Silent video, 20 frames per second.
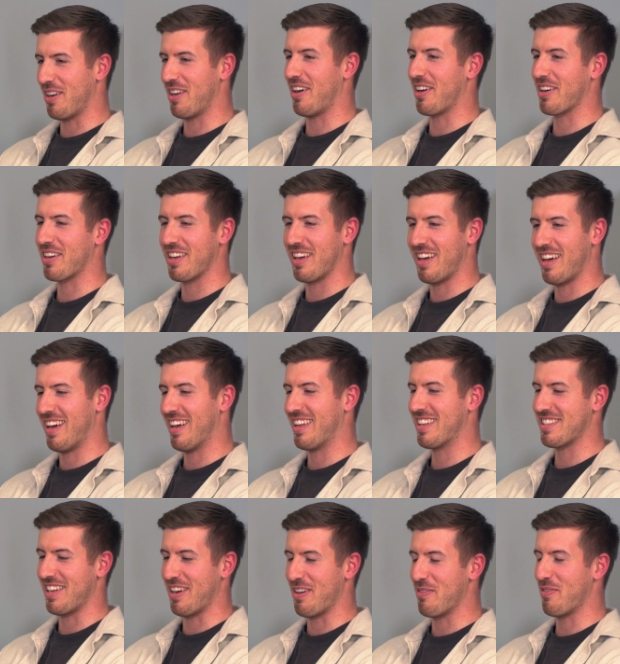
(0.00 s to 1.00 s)
our dog.
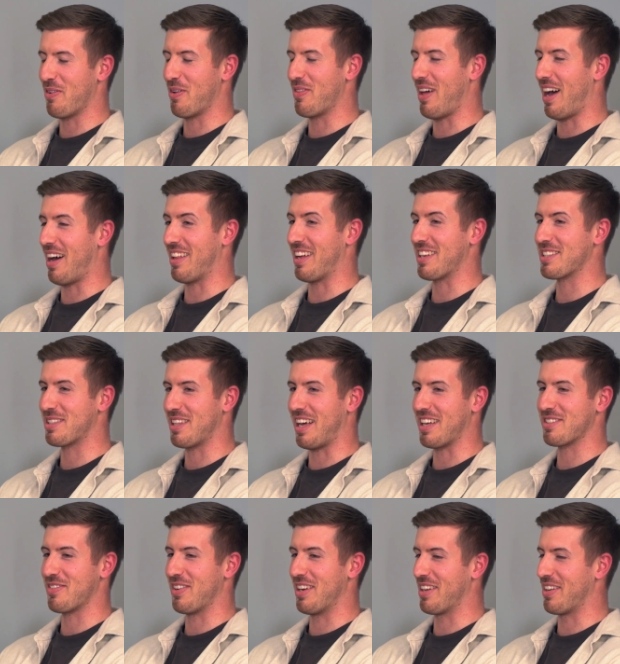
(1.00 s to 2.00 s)
So through
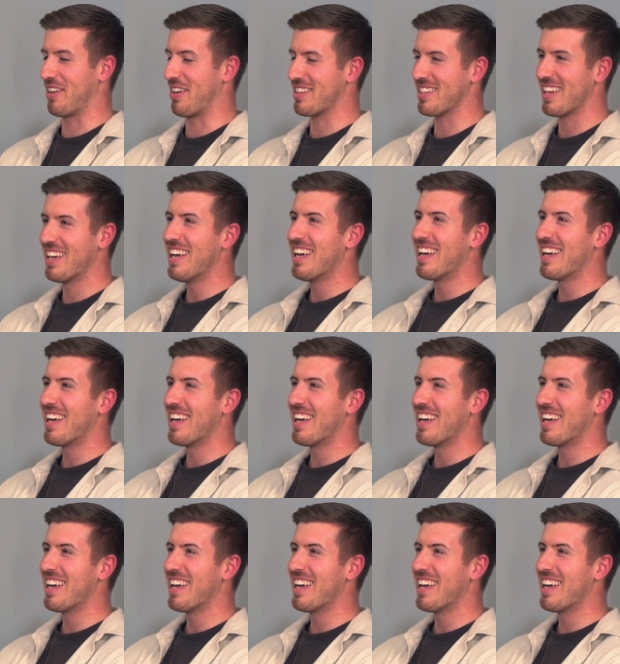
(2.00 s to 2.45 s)
that's really good.